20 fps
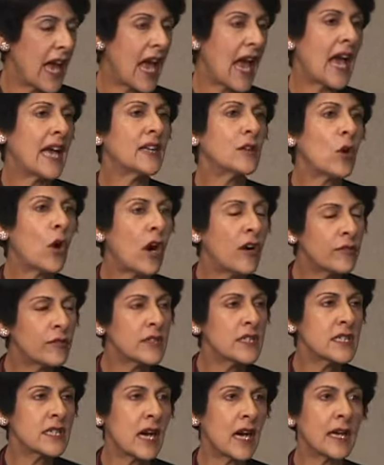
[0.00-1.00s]
And
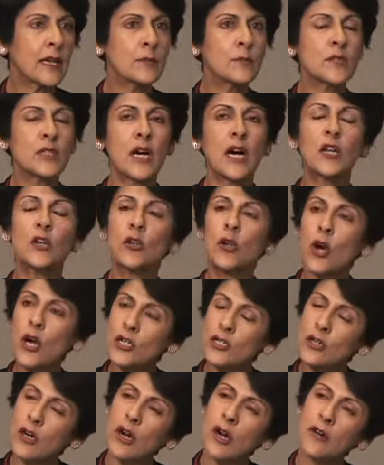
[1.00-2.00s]
oftentimes, a
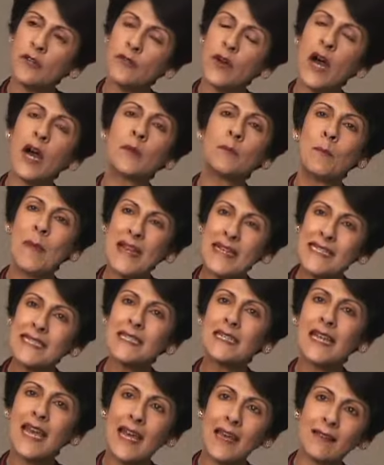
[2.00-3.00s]
lot of our
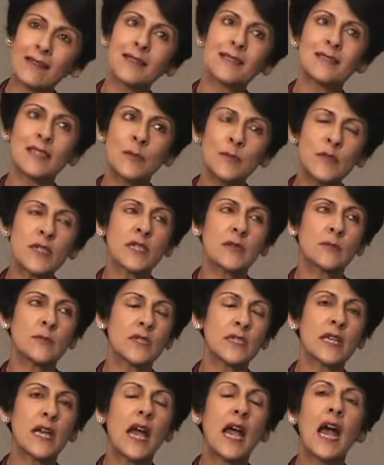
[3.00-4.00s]
mental health symptoms